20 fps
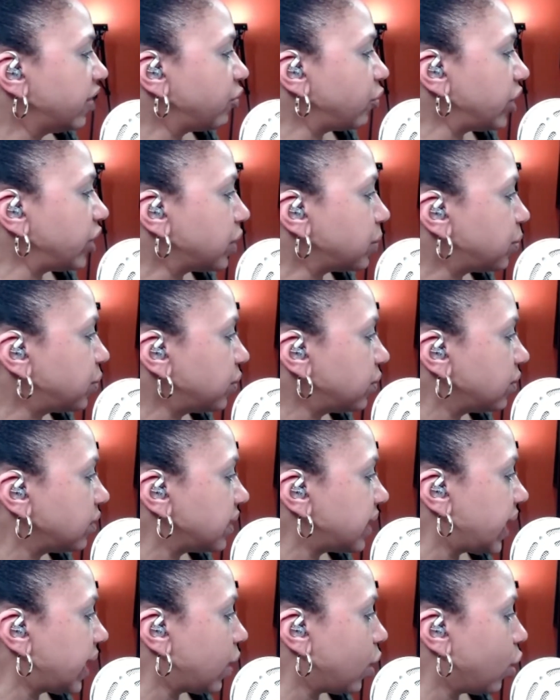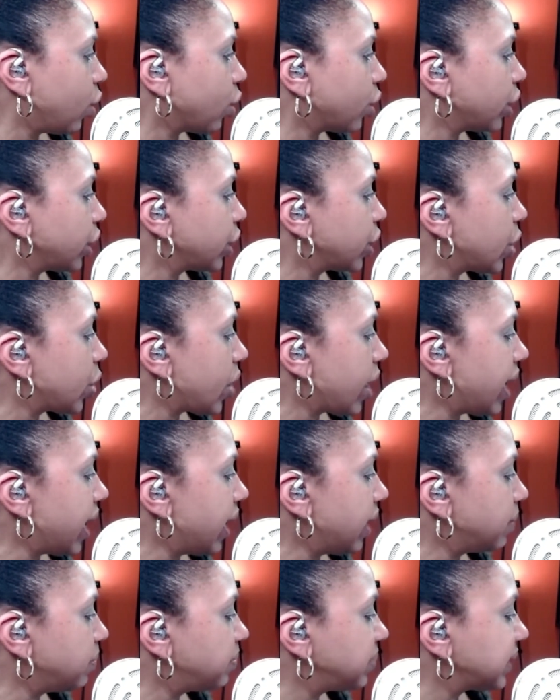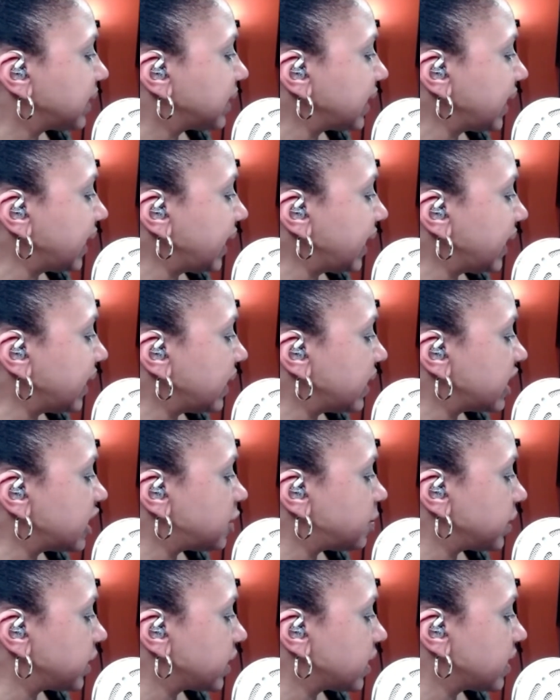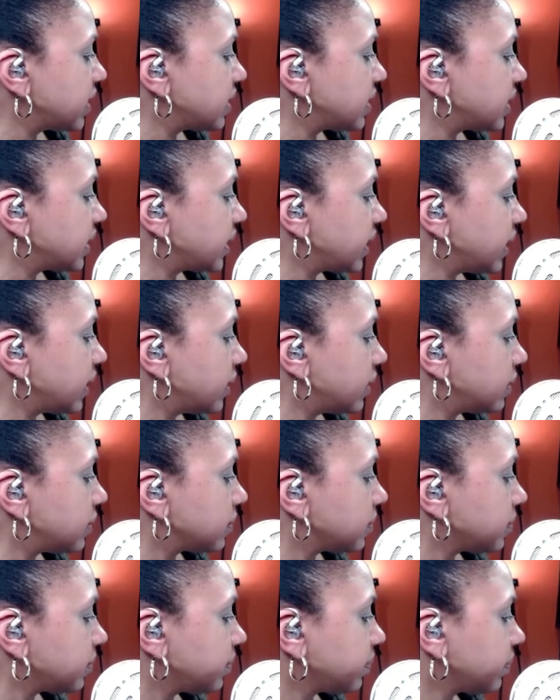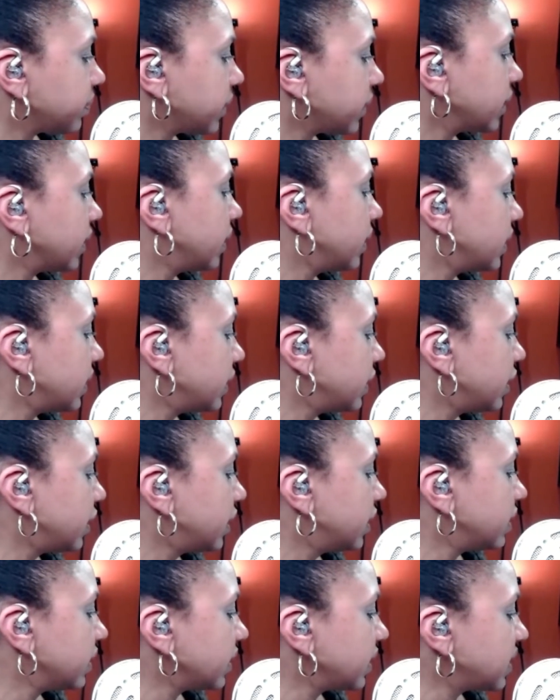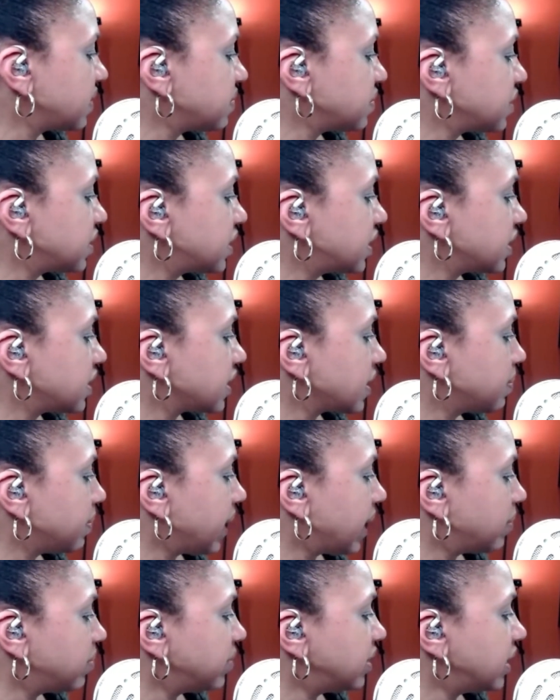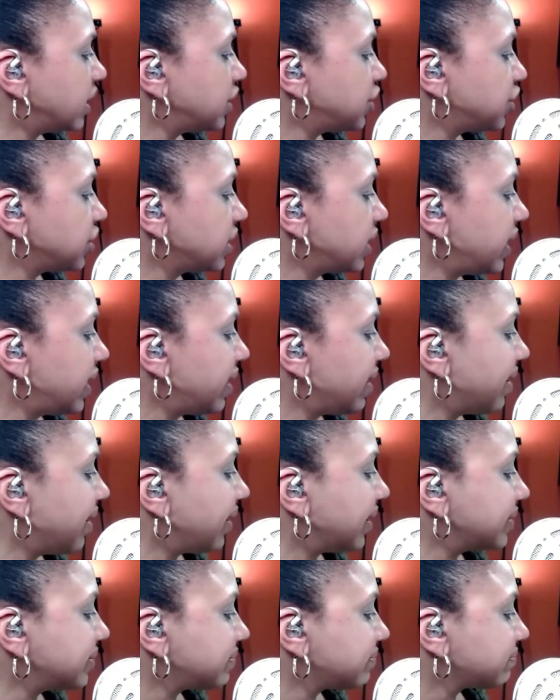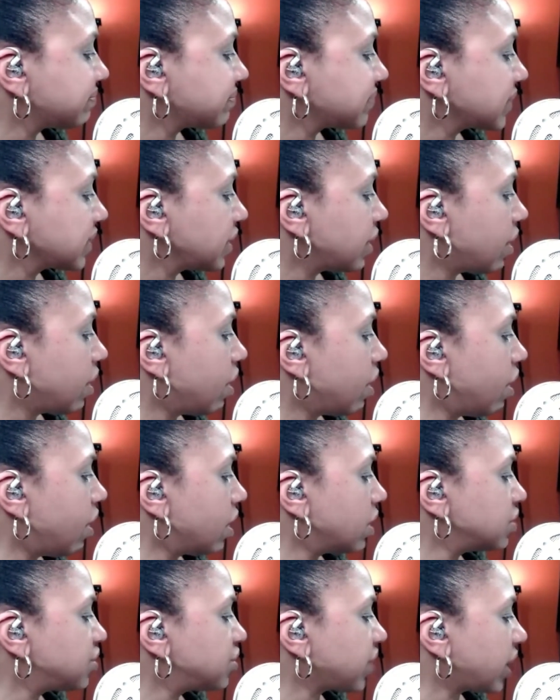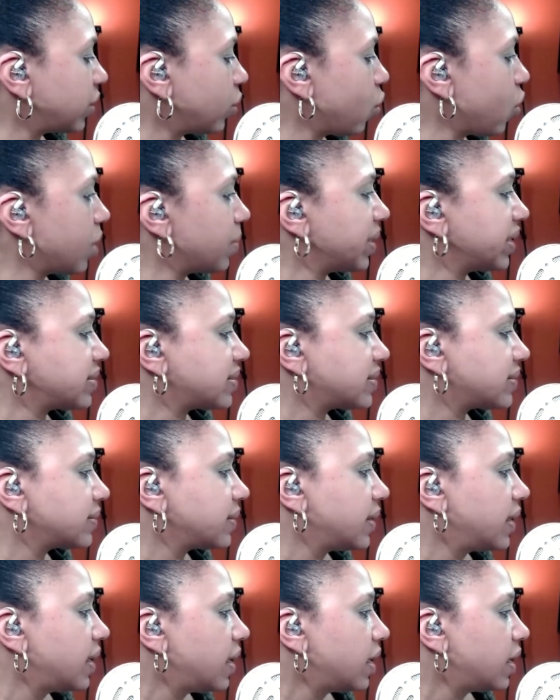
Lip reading: If we could pull that article up, please, because again, the levels of discombobulation here are ginormous.